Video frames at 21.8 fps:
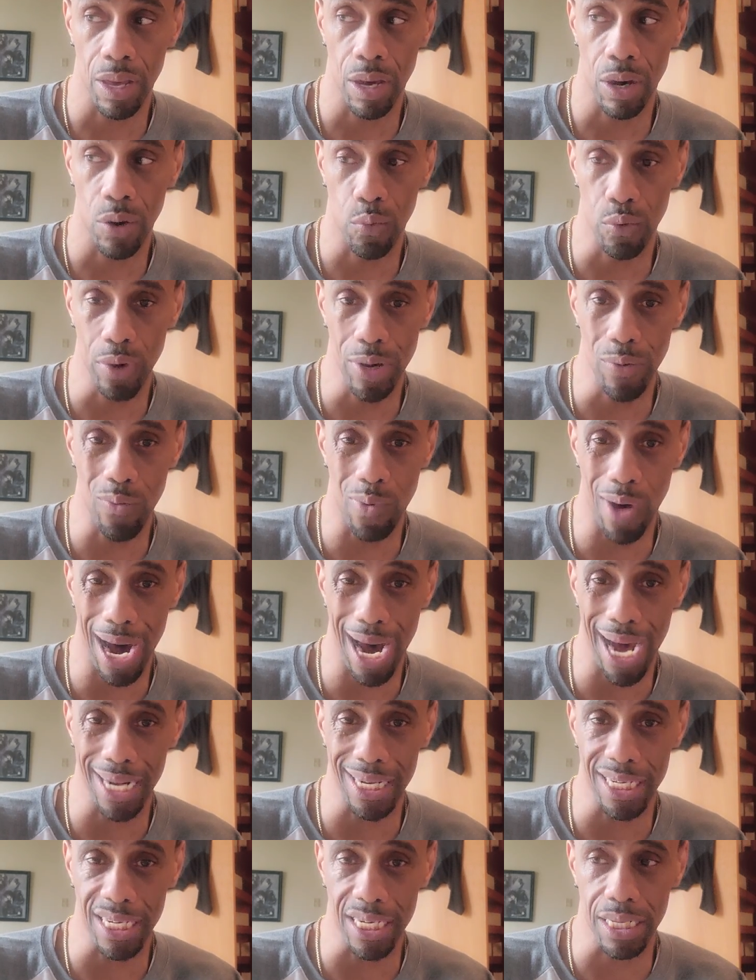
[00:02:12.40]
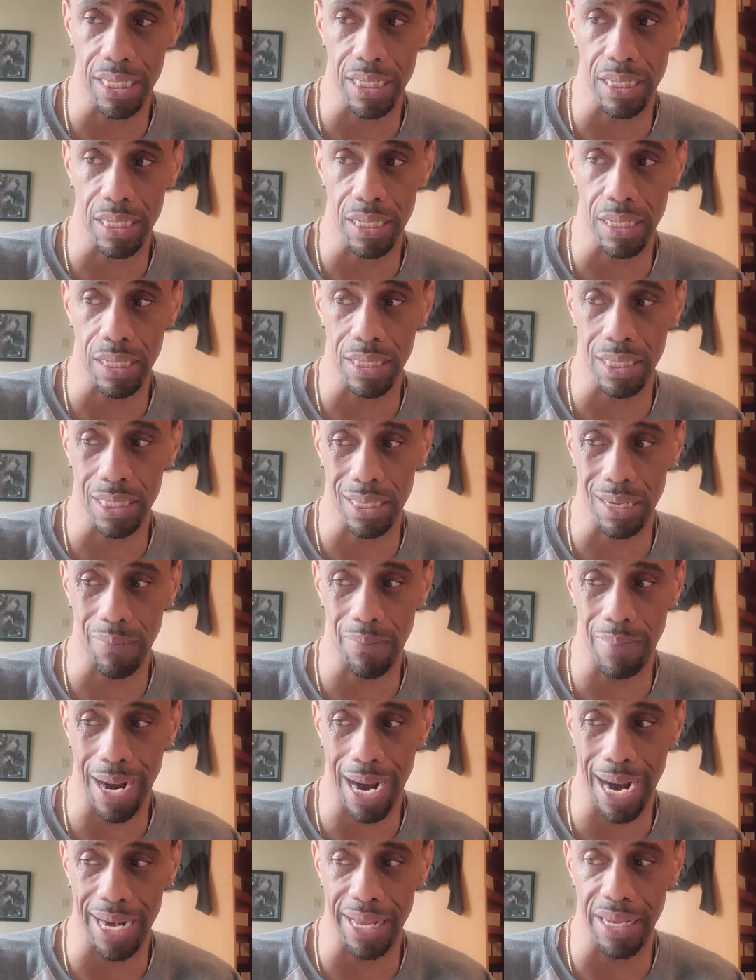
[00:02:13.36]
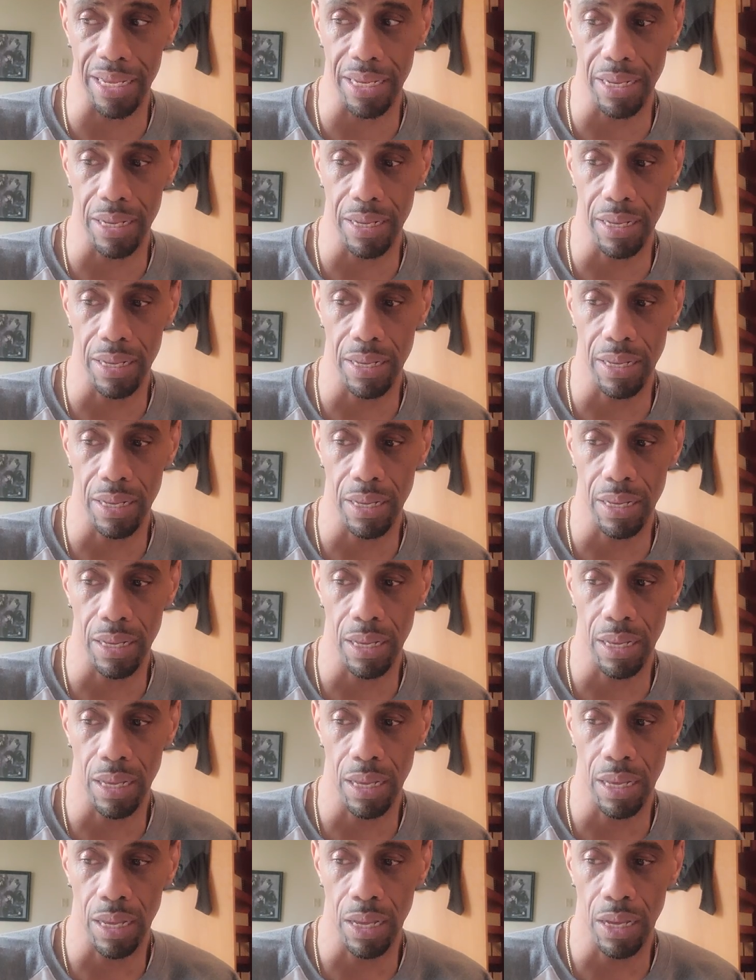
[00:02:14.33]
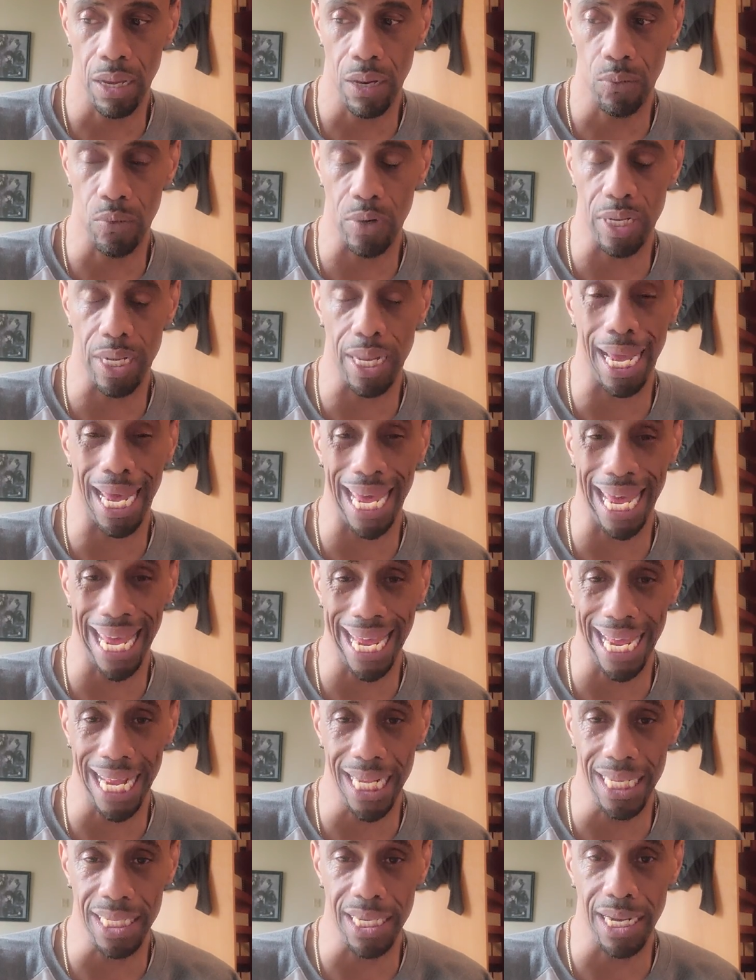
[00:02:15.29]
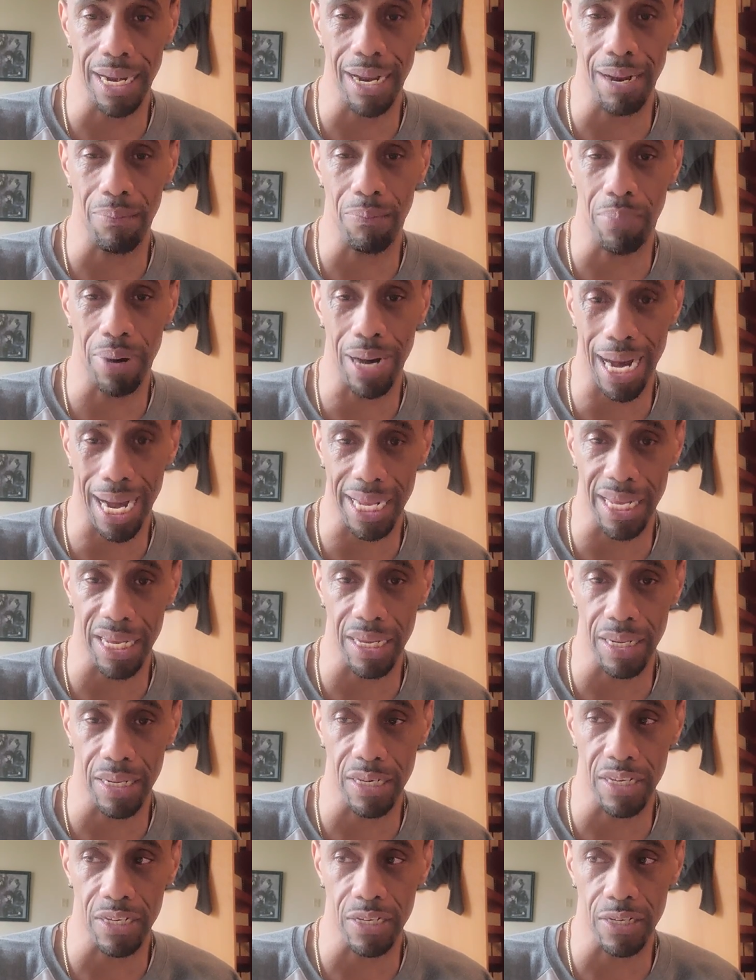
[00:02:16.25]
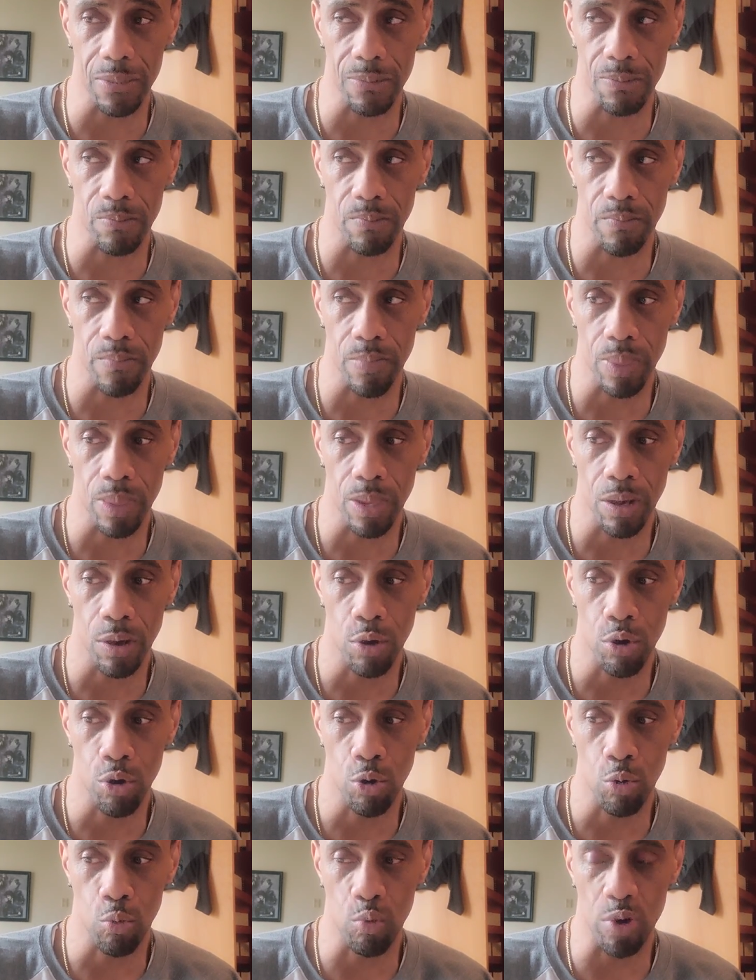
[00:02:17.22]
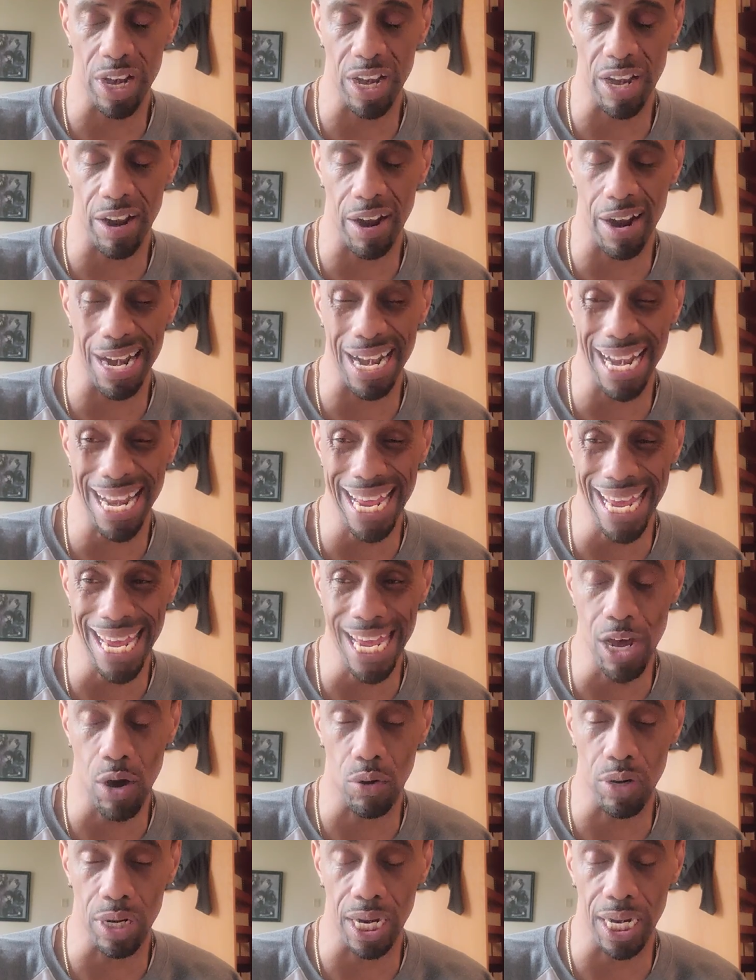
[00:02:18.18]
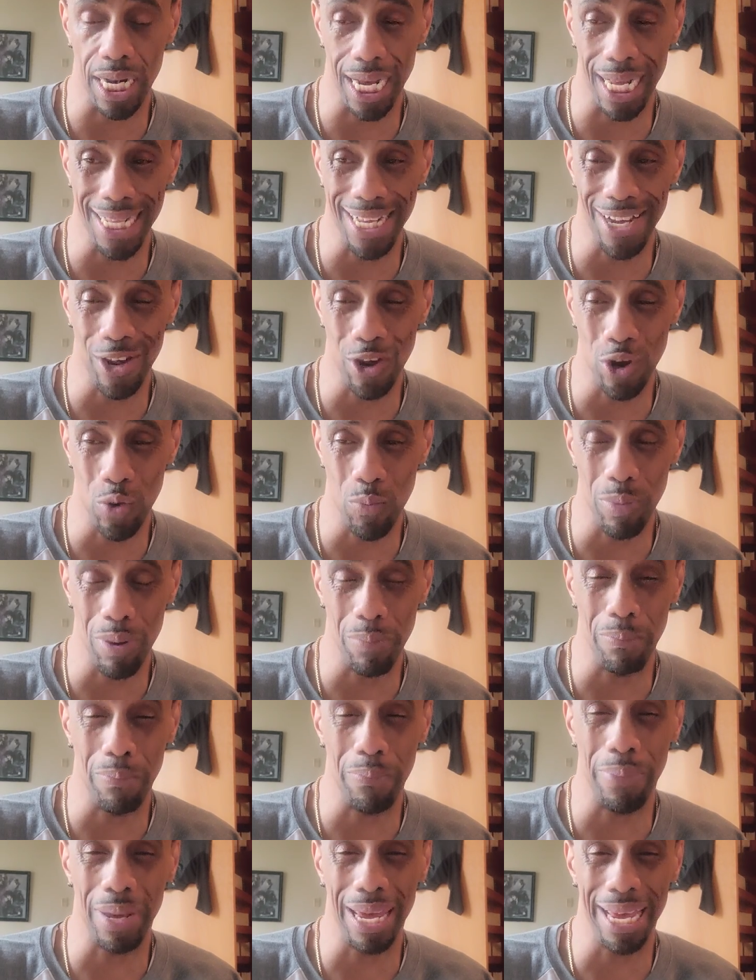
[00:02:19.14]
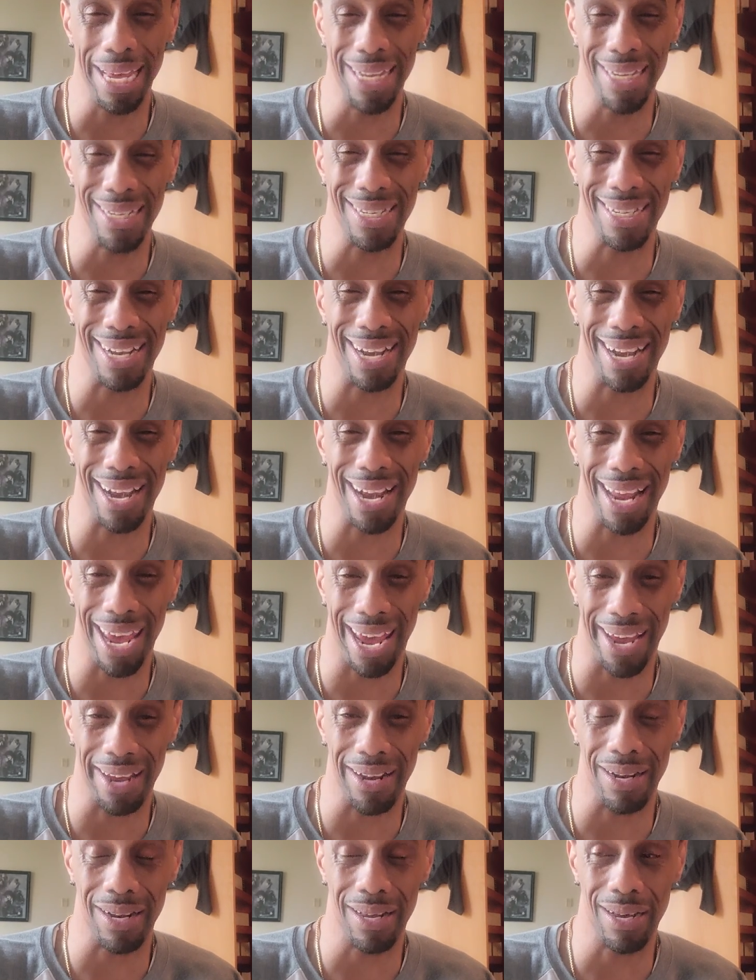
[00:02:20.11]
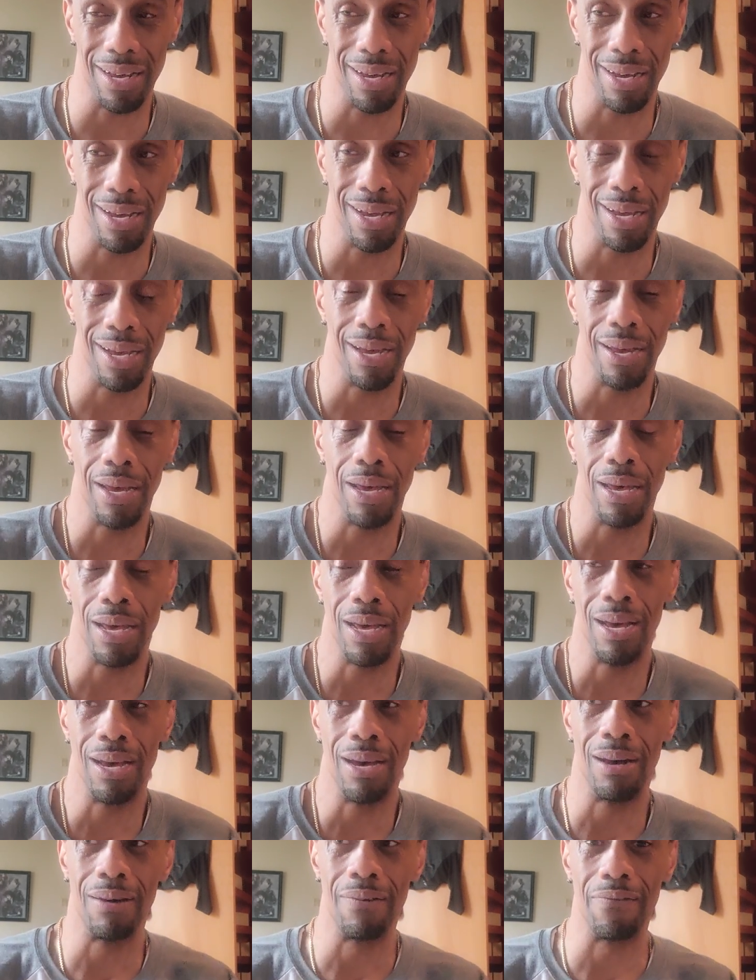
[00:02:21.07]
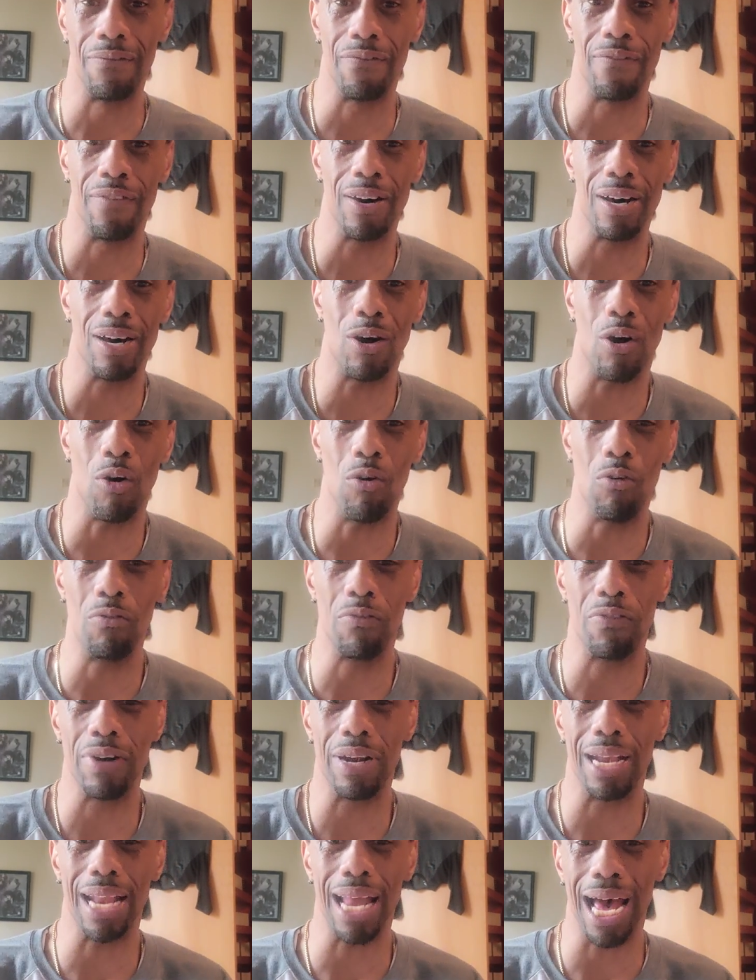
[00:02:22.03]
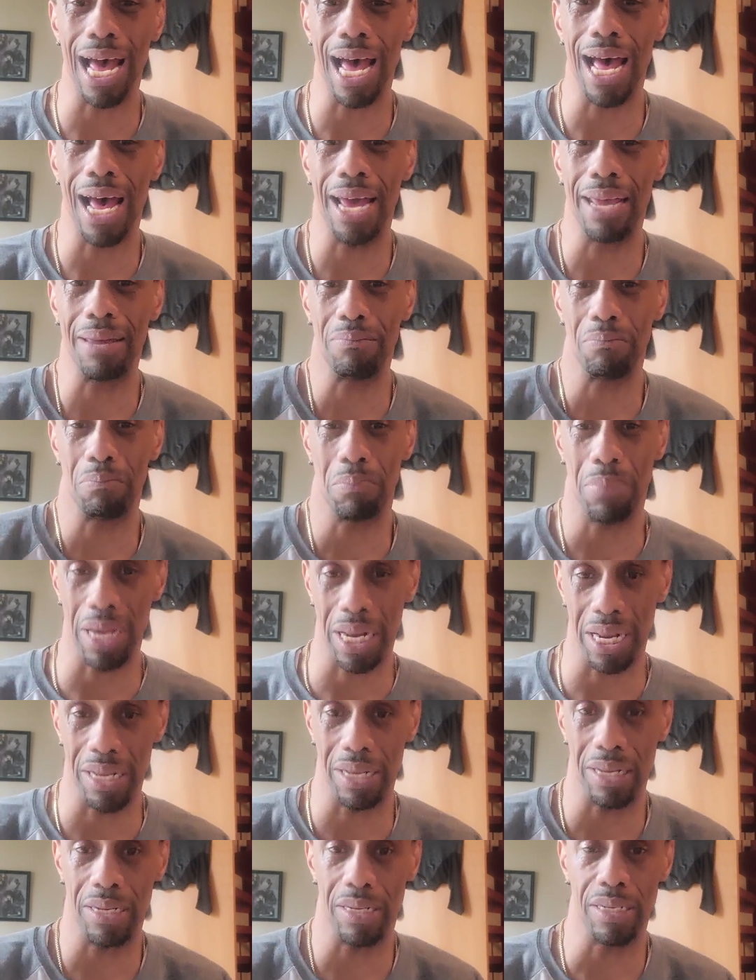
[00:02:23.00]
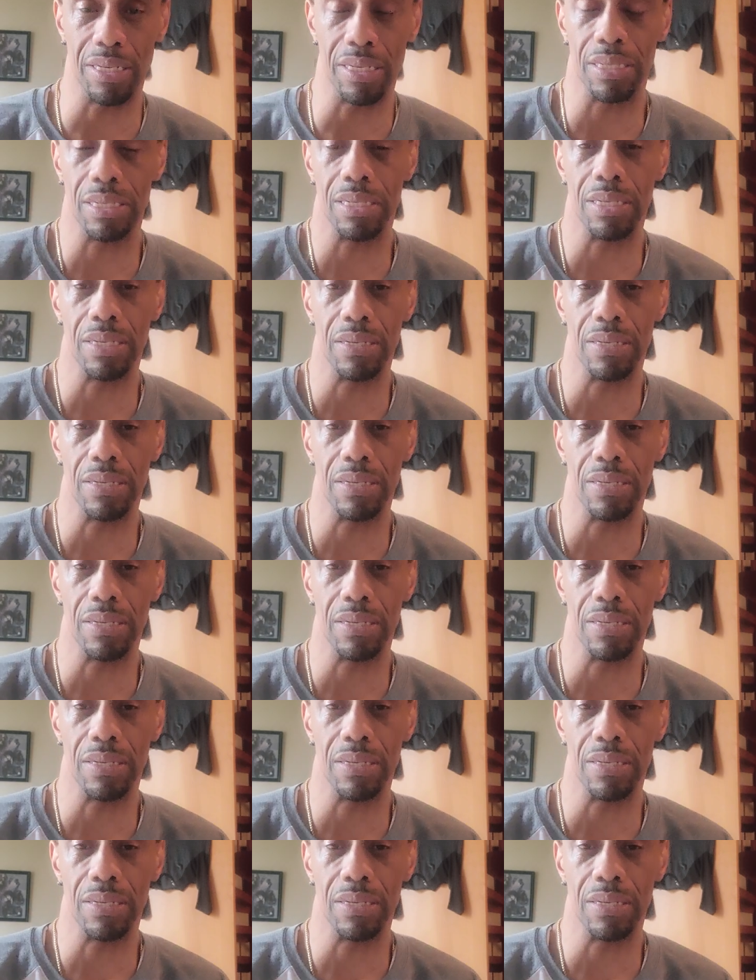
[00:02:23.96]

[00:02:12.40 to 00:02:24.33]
We watched somebody with their hands in their pockets, with their knee on another human being's neck for over 9 minutes.